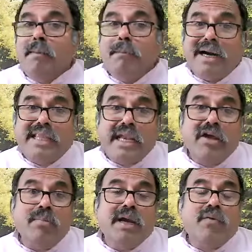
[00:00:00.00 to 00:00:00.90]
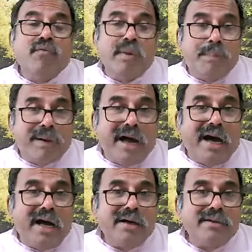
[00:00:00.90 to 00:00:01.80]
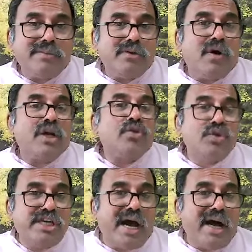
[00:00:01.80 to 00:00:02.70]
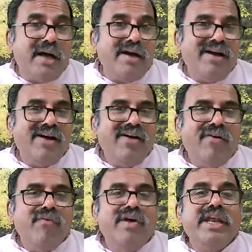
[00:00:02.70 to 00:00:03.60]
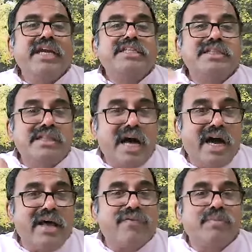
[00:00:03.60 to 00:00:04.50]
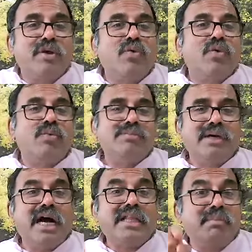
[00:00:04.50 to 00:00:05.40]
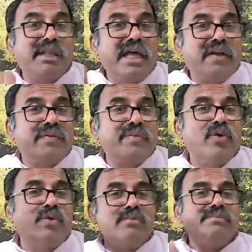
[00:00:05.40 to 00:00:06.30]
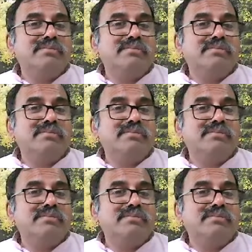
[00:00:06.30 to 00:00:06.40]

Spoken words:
But then he will become Vipra or Dvija when he gets Jnana from the Guru. Atma Jnana from the Guru.